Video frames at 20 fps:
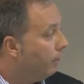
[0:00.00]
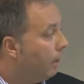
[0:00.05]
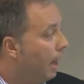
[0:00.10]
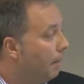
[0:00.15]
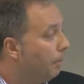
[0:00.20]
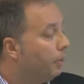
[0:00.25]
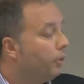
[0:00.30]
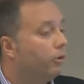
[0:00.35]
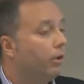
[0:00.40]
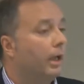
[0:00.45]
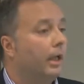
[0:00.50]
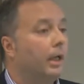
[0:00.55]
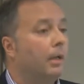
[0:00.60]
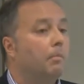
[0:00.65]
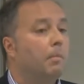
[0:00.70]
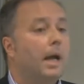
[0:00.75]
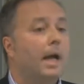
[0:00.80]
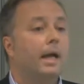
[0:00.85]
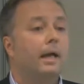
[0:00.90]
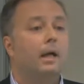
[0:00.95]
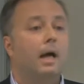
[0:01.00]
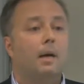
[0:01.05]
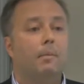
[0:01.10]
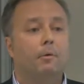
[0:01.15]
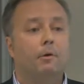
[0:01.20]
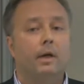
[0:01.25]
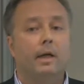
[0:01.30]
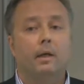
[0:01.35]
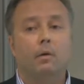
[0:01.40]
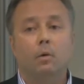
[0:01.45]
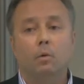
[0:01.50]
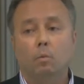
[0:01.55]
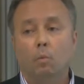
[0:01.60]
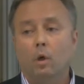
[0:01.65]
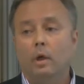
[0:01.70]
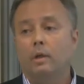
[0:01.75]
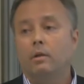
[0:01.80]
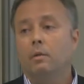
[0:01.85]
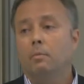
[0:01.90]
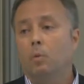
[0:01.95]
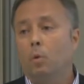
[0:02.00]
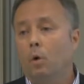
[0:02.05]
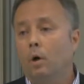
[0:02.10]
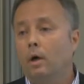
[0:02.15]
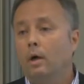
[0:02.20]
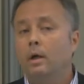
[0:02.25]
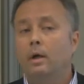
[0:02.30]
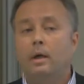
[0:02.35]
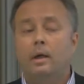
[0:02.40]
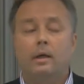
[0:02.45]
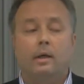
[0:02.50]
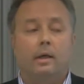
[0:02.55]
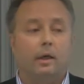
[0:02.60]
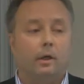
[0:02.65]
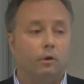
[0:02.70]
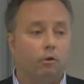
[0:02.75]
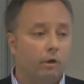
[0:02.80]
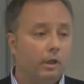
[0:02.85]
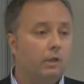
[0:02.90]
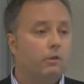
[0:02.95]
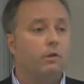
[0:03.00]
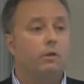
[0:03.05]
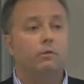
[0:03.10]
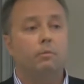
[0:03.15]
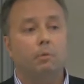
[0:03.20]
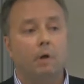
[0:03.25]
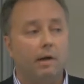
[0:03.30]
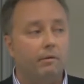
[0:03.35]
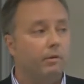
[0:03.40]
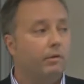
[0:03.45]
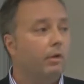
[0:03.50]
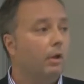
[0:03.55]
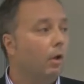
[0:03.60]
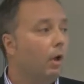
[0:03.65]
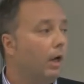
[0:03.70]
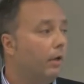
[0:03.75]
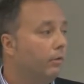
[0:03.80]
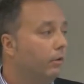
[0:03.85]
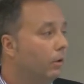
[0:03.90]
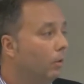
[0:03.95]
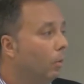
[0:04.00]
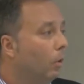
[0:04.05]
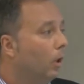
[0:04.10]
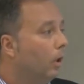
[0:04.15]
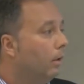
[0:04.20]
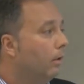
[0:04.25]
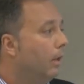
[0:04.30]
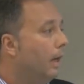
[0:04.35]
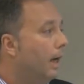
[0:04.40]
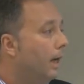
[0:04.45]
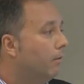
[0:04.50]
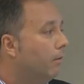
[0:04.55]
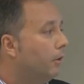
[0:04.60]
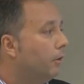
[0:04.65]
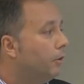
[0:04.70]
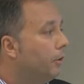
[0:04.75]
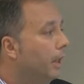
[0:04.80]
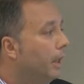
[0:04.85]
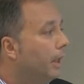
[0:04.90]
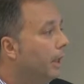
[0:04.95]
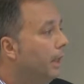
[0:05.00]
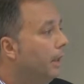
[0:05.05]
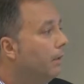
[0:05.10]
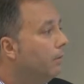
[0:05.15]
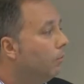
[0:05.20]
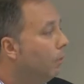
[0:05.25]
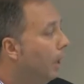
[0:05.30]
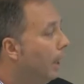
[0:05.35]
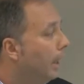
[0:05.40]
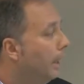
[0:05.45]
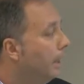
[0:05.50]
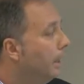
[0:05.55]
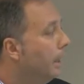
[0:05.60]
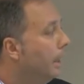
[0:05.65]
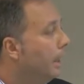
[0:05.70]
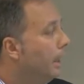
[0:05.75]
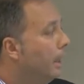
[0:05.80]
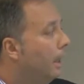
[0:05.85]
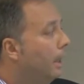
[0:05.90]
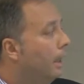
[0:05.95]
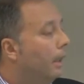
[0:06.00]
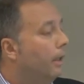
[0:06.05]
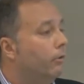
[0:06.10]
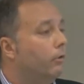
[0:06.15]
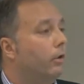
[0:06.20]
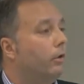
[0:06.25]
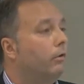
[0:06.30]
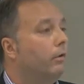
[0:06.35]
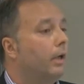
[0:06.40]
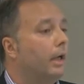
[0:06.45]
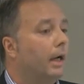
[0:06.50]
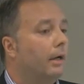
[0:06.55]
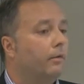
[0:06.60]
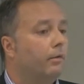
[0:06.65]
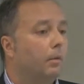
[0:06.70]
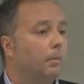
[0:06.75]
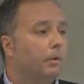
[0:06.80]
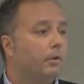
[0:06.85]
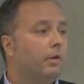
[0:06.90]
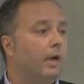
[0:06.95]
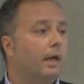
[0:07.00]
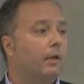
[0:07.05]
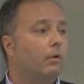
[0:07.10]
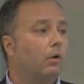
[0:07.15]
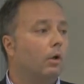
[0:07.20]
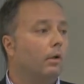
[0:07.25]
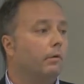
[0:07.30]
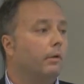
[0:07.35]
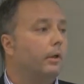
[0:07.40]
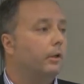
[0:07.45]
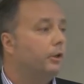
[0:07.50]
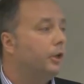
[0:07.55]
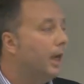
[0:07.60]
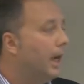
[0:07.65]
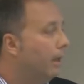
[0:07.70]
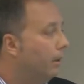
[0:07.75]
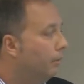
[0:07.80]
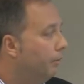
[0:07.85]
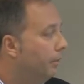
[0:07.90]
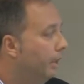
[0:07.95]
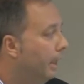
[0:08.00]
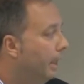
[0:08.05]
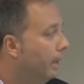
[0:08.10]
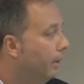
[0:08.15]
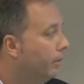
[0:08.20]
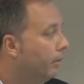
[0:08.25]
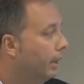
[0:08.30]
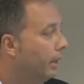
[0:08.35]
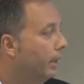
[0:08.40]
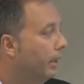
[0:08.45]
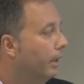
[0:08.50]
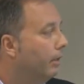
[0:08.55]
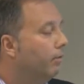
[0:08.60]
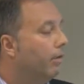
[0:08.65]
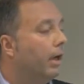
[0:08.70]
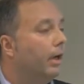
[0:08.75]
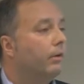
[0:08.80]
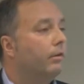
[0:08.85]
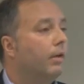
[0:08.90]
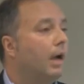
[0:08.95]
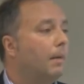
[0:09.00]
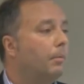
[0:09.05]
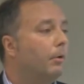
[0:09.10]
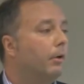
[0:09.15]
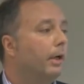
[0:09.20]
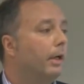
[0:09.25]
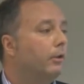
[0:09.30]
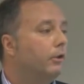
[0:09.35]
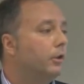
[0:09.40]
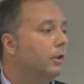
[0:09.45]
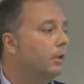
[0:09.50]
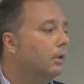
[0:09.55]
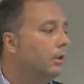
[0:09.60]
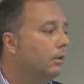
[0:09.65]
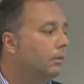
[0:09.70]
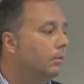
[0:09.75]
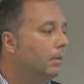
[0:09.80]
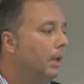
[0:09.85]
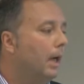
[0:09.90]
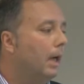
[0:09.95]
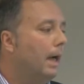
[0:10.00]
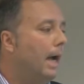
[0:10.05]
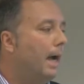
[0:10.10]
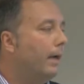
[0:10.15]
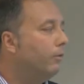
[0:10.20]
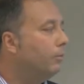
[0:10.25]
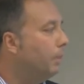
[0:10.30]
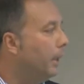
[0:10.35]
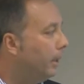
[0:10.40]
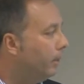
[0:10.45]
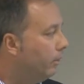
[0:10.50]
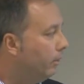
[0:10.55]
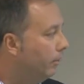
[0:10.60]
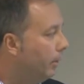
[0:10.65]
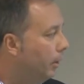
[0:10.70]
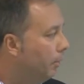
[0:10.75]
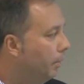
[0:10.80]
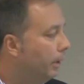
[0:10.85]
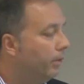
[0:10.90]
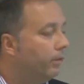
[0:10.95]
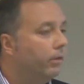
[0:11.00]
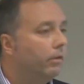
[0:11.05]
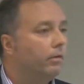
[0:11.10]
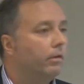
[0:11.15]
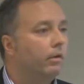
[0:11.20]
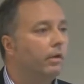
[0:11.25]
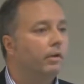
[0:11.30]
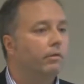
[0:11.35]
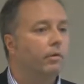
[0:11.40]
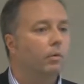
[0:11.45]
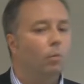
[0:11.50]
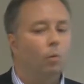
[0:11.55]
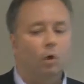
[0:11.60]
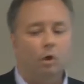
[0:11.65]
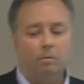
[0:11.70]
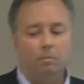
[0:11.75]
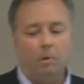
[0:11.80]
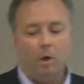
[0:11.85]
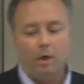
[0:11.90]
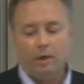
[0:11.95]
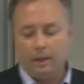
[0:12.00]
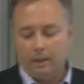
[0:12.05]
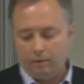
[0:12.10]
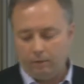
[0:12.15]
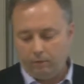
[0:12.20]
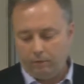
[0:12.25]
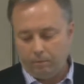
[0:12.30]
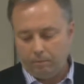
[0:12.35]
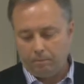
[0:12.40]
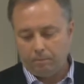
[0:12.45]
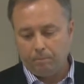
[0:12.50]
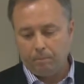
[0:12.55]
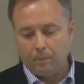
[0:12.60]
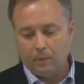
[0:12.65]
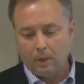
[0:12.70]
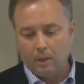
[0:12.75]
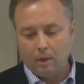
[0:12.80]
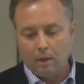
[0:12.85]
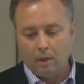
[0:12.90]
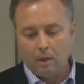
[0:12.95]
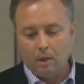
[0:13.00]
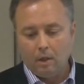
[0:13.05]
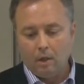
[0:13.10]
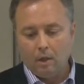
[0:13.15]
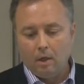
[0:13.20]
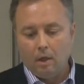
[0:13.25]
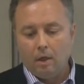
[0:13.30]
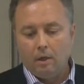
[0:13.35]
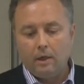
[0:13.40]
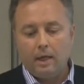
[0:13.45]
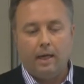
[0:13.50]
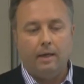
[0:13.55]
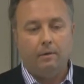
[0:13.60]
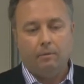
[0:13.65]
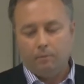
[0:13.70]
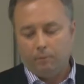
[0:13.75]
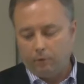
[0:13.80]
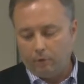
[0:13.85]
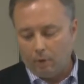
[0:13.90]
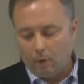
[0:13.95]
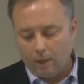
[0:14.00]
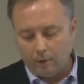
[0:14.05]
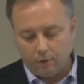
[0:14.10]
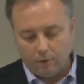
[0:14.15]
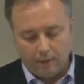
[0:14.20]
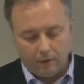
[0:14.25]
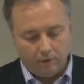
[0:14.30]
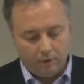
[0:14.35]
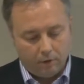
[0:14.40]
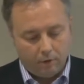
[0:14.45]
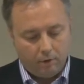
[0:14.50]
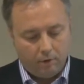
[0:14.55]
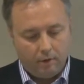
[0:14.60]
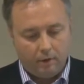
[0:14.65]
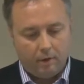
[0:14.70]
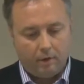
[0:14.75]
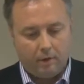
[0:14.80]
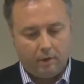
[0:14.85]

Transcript: Top Australian bank operating with one of the more egregious privacy laws in the world out of Australia, right? is using us to protect all of their chatter feeds and, and various operational uh, aspects of their business in different world markets. Okay, so I'll transition to